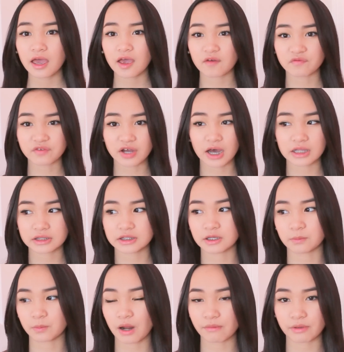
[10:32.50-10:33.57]
If not,
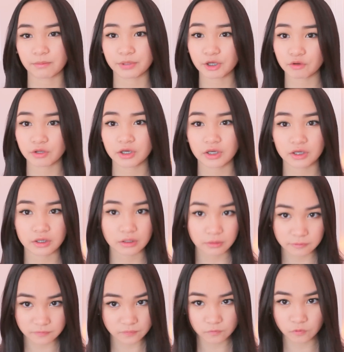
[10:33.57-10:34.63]
then probably beauty
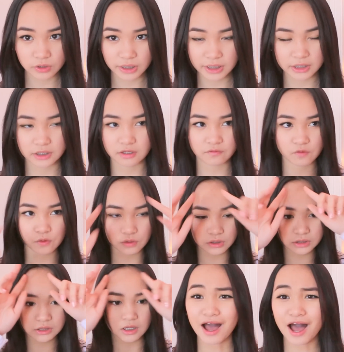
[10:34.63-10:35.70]
related, of
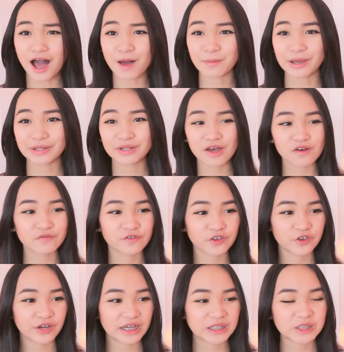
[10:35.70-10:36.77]
course. Um, I love
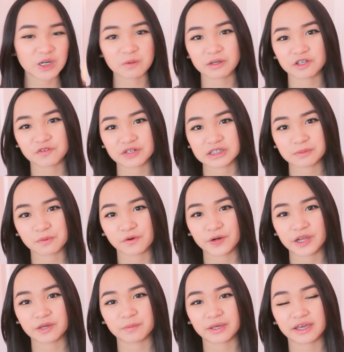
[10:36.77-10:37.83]
you guys so much for
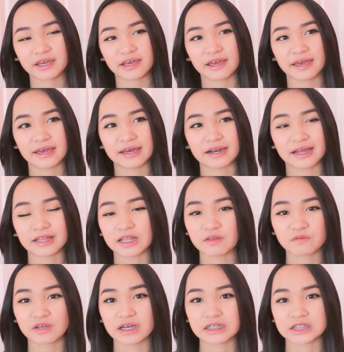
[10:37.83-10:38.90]
supporting me, and I
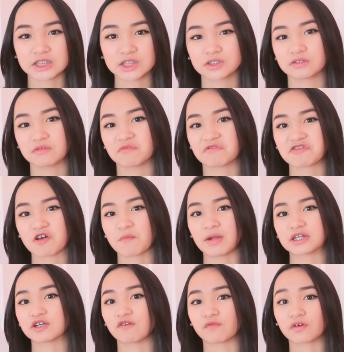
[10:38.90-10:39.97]
love you guys so
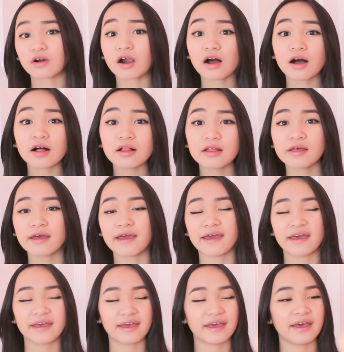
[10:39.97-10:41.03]
much overall.
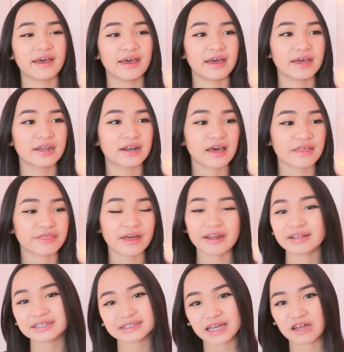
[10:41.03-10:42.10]
And
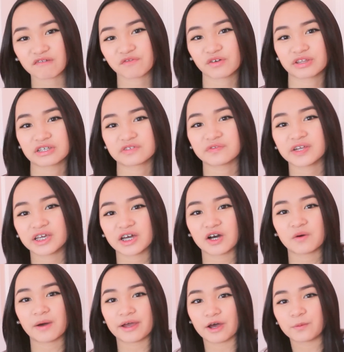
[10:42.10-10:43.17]
that is that for this
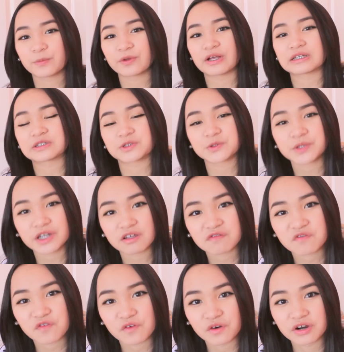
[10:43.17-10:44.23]
video. I hope you guys enjoyed
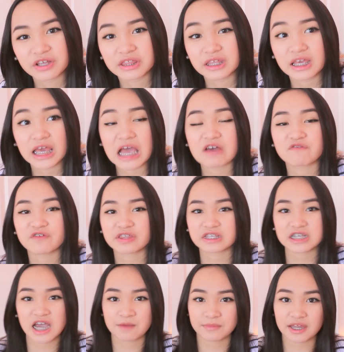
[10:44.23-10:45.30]
it for the
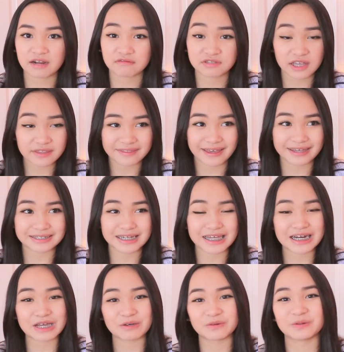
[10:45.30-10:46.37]
fifth time that I've said that,
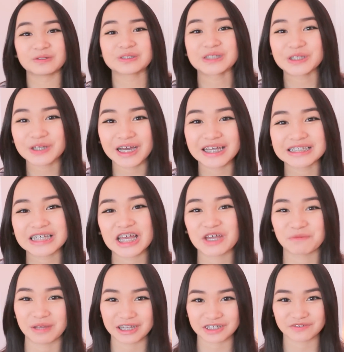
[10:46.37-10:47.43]
and I will see you guys
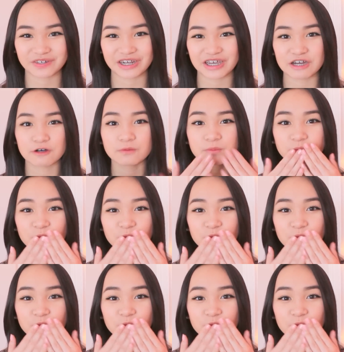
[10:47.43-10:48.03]
in the next video.